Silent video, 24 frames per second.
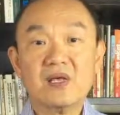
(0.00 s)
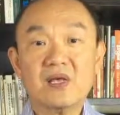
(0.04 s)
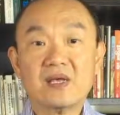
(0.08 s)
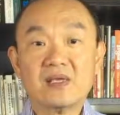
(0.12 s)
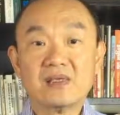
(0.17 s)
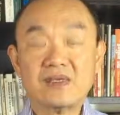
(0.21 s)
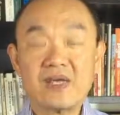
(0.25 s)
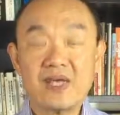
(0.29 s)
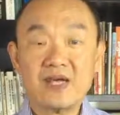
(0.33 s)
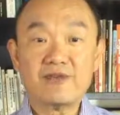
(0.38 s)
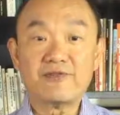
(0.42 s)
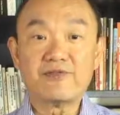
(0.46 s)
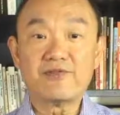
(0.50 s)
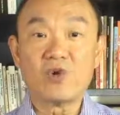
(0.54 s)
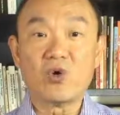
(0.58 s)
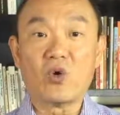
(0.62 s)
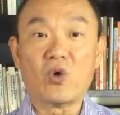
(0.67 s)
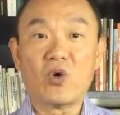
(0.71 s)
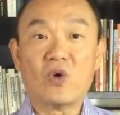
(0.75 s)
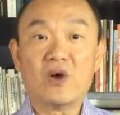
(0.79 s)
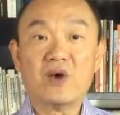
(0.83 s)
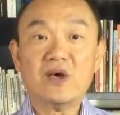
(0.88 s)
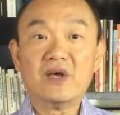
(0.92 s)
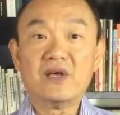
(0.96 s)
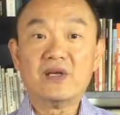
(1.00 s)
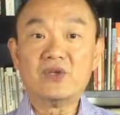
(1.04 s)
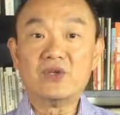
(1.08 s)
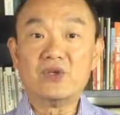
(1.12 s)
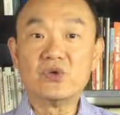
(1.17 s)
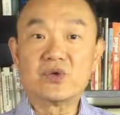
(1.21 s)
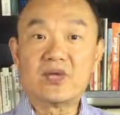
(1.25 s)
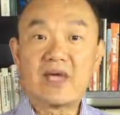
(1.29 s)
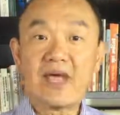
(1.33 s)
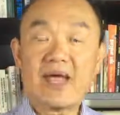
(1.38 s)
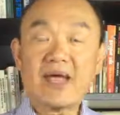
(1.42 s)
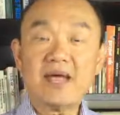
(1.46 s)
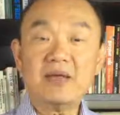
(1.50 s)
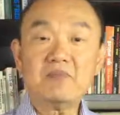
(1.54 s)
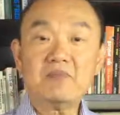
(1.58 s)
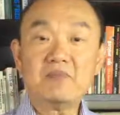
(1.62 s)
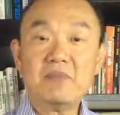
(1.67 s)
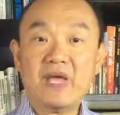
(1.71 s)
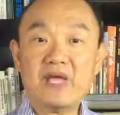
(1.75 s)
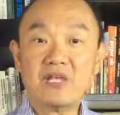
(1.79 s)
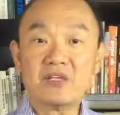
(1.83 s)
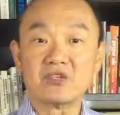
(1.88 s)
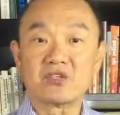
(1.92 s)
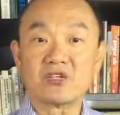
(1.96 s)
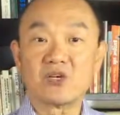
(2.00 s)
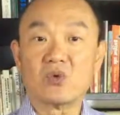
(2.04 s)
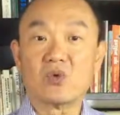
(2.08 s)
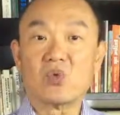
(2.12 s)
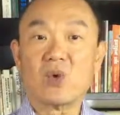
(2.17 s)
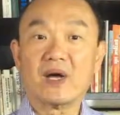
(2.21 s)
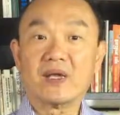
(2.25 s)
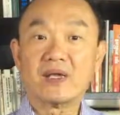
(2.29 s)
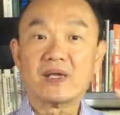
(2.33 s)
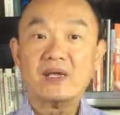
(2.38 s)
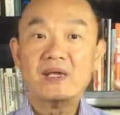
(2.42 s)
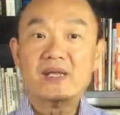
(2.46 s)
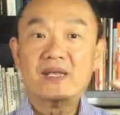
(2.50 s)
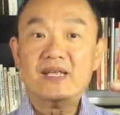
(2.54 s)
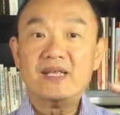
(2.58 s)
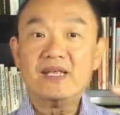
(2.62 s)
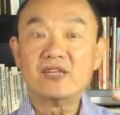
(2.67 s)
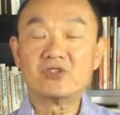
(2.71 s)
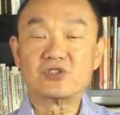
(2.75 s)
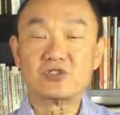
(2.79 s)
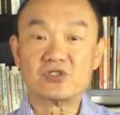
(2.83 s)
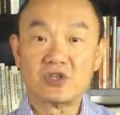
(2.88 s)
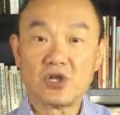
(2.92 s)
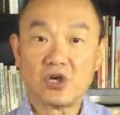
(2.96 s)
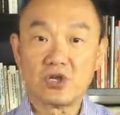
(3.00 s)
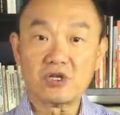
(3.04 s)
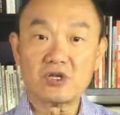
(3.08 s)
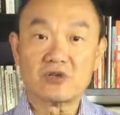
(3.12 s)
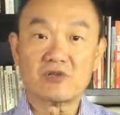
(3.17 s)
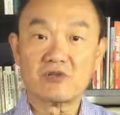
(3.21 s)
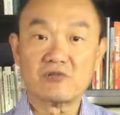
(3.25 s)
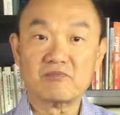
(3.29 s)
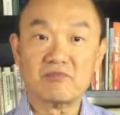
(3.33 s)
Therefore, you can measure what each dollar of